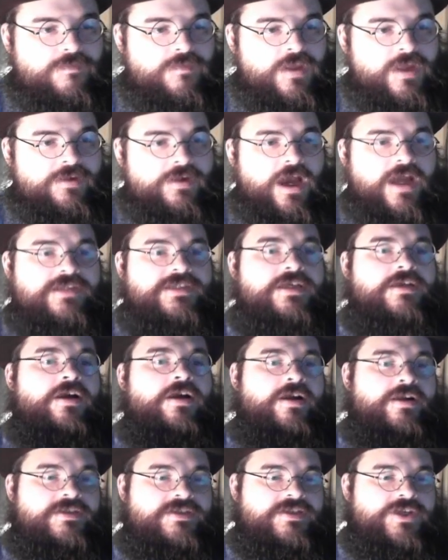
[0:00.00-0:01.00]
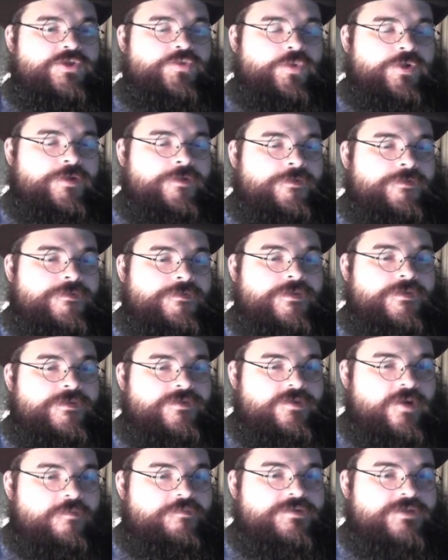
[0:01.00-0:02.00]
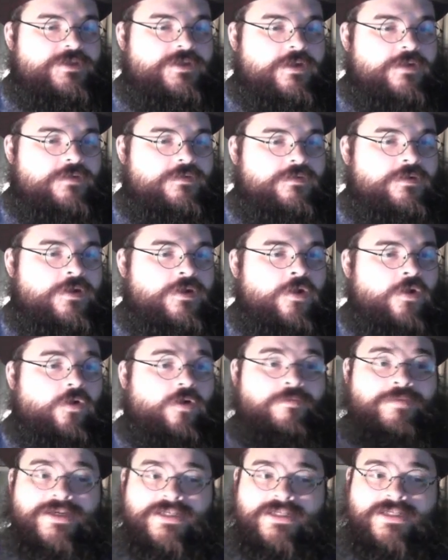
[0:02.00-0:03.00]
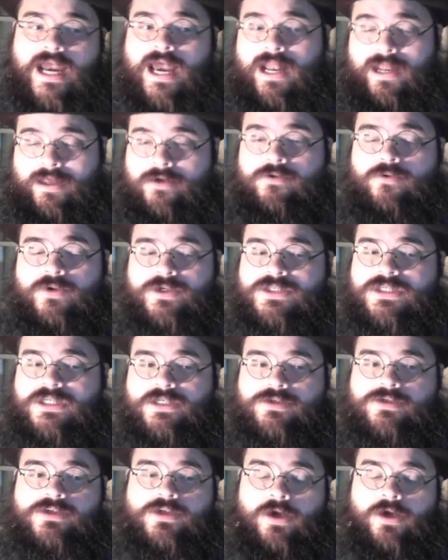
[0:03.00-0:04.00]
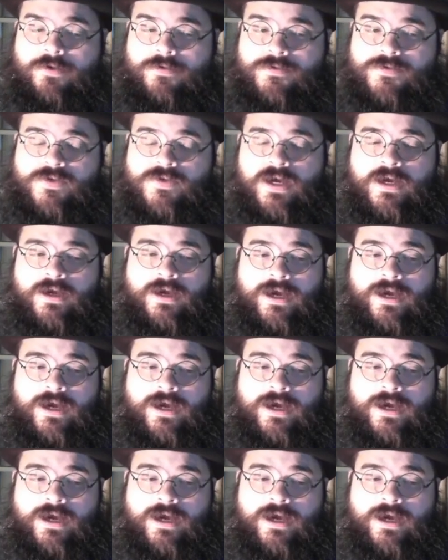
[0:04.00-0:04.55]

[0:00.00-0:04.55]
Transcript: Noxicarna says, were you using soapstone or metallic whiskey stones?